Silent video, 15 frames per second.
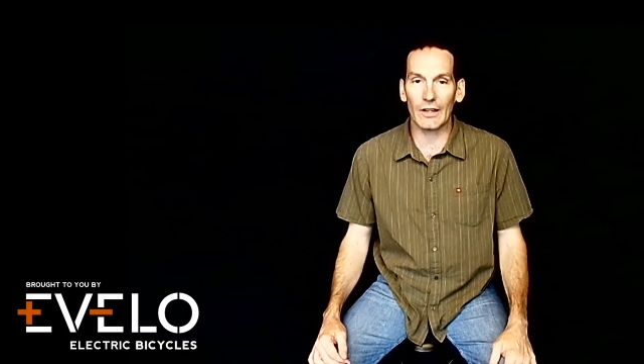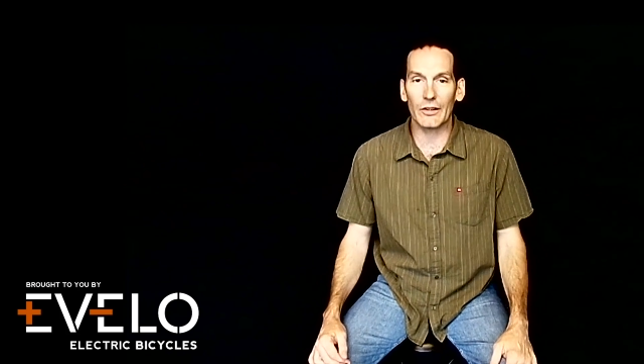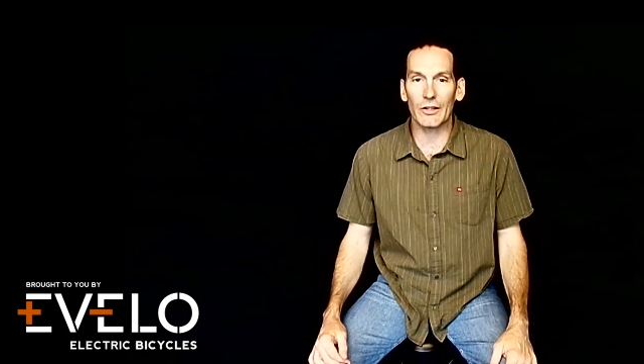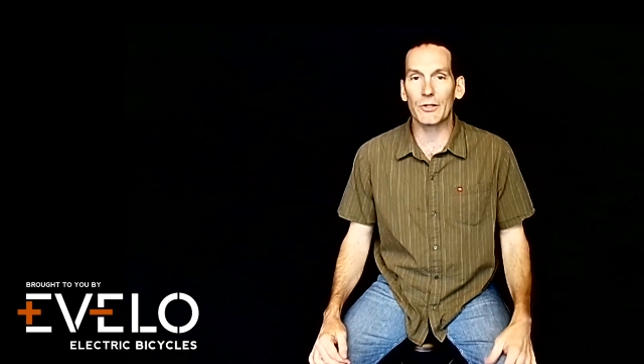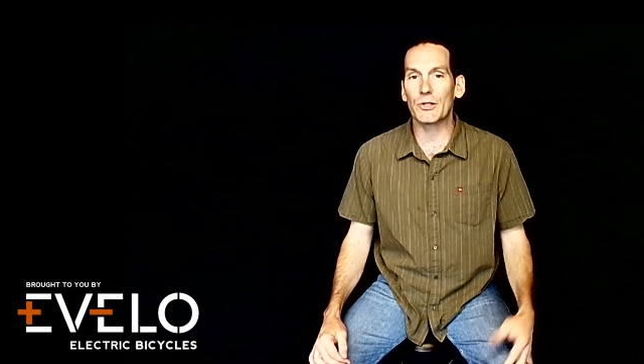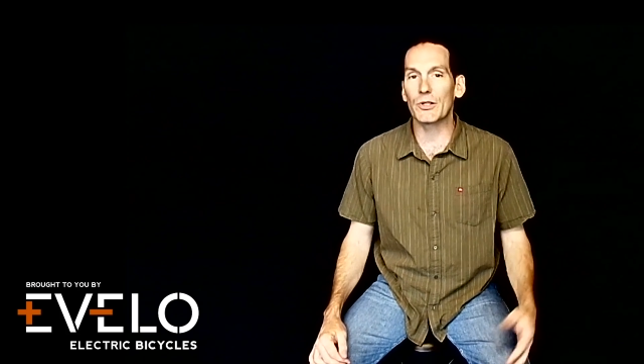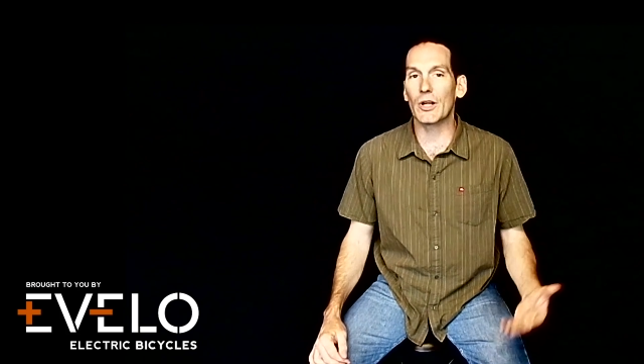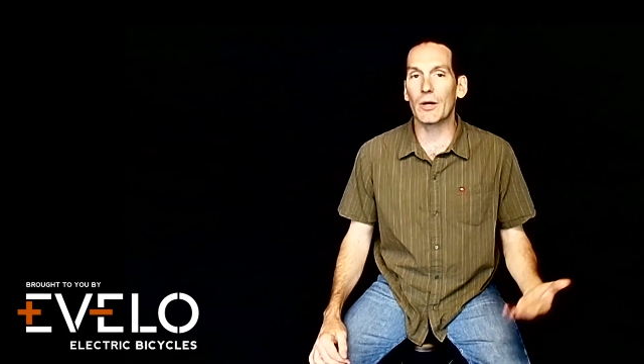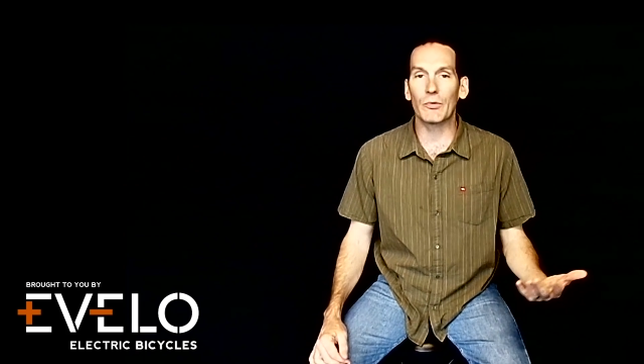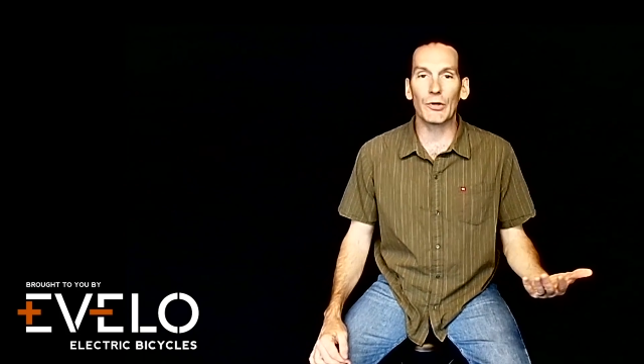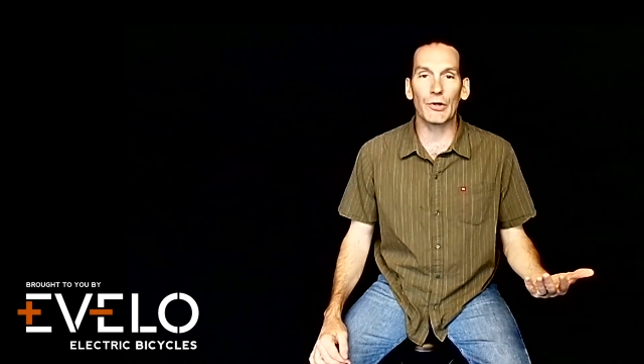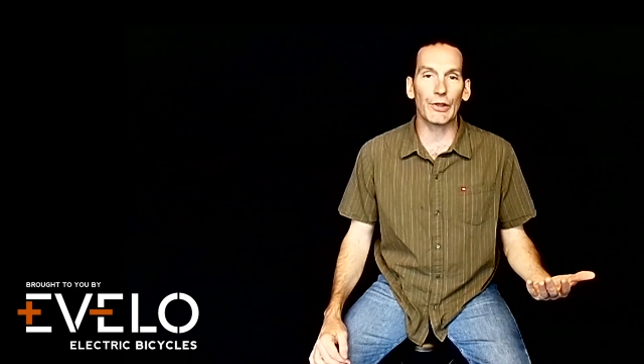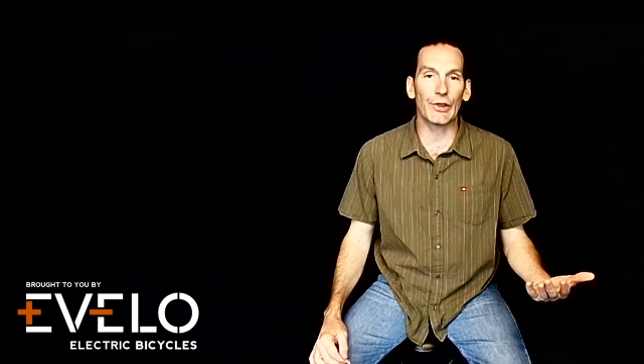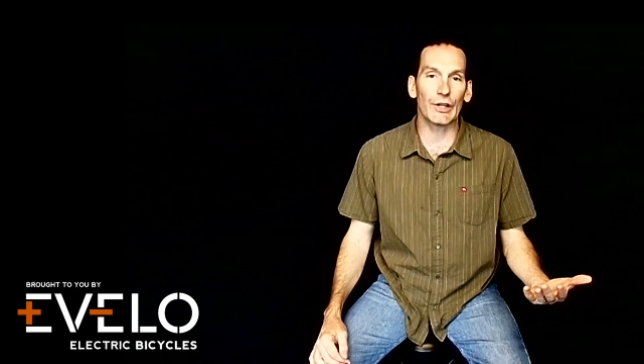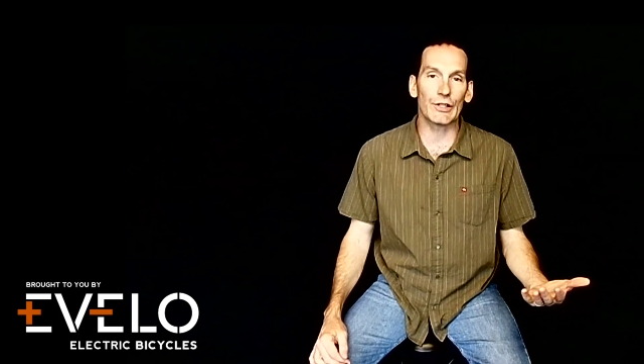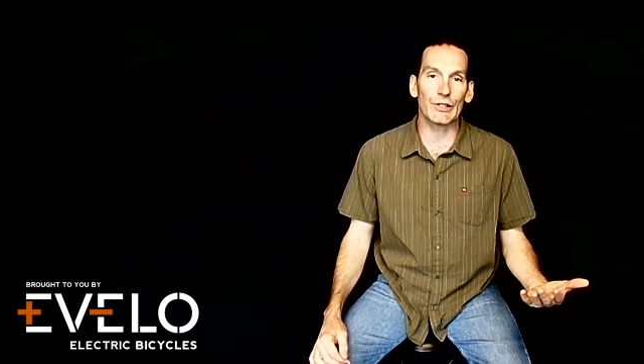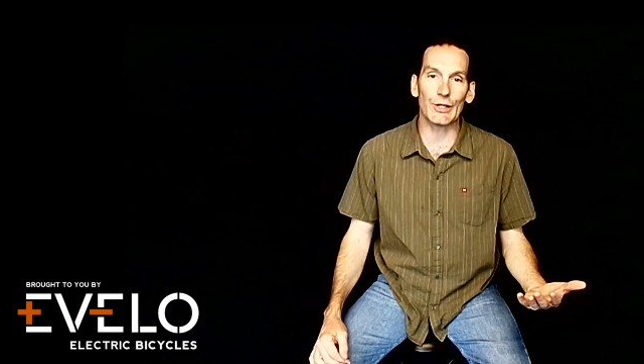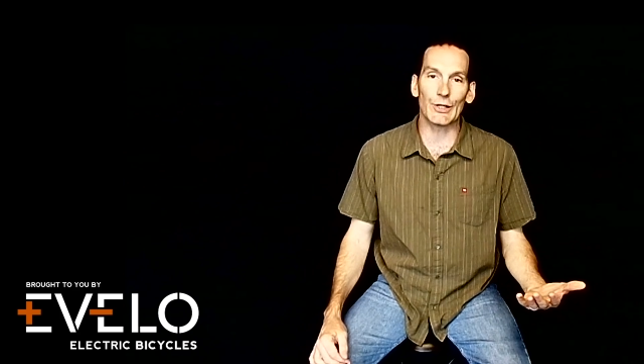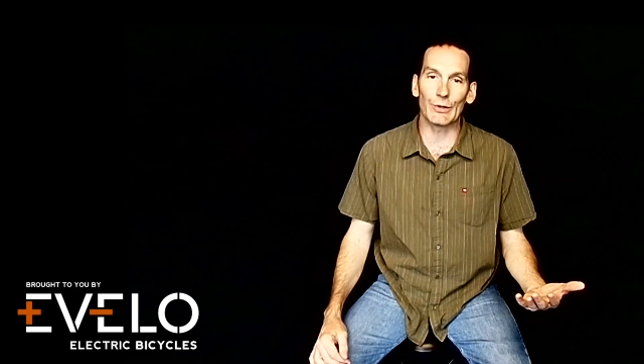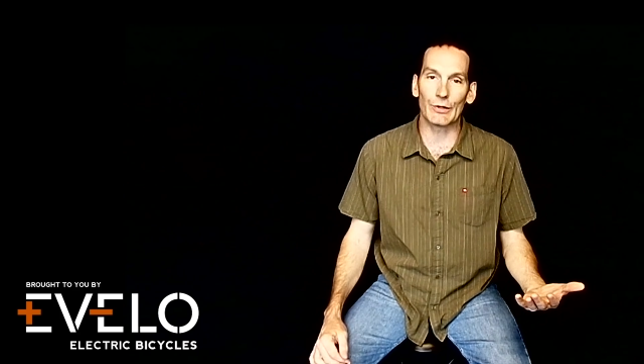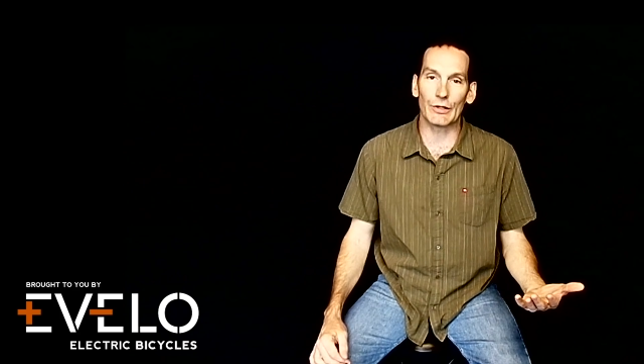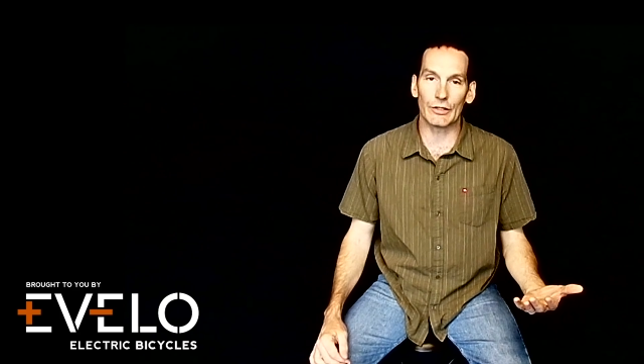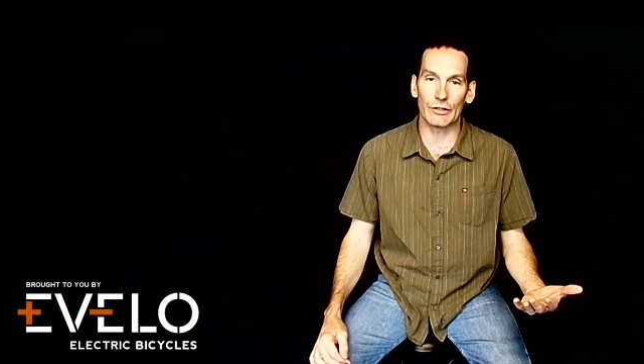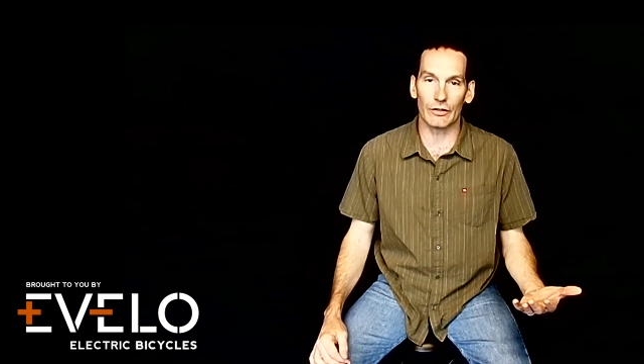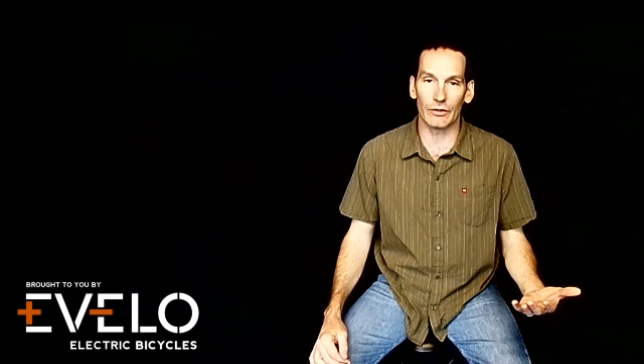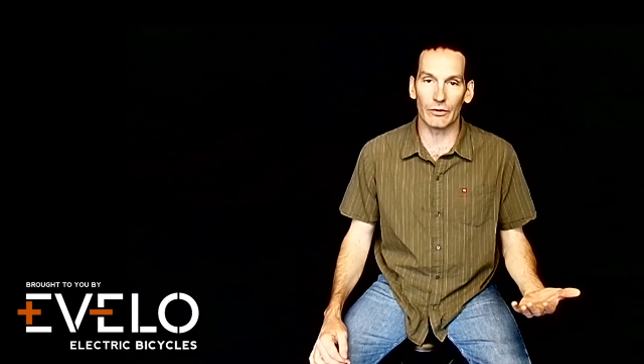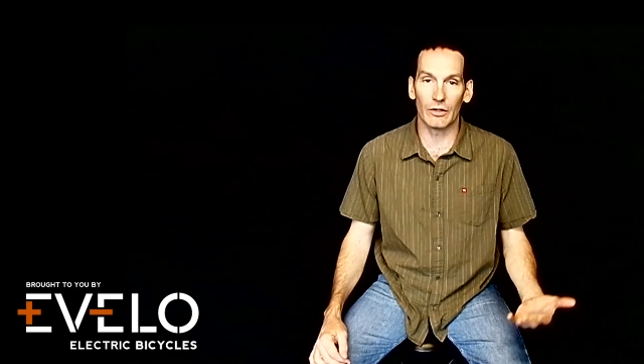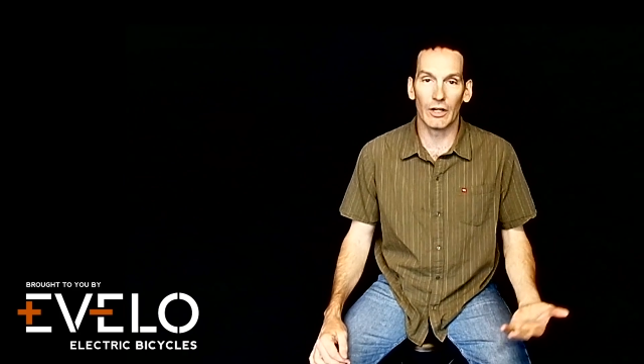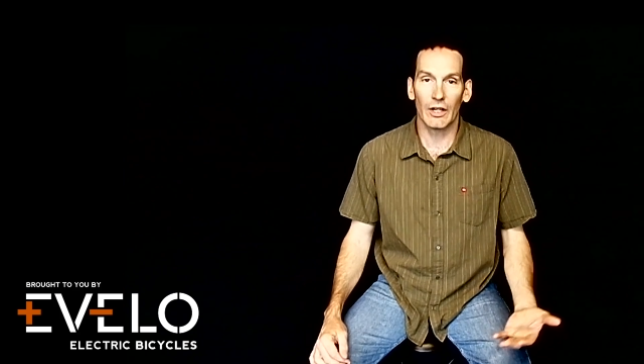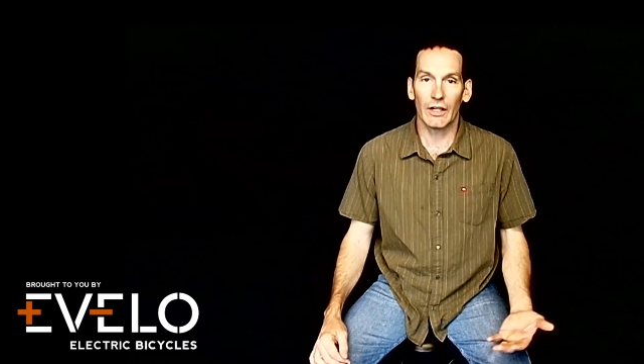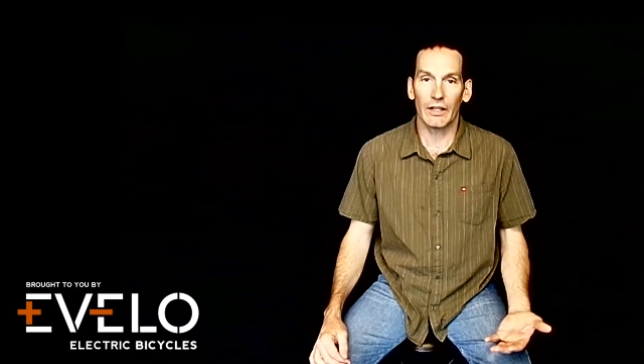There's a number of things that you can do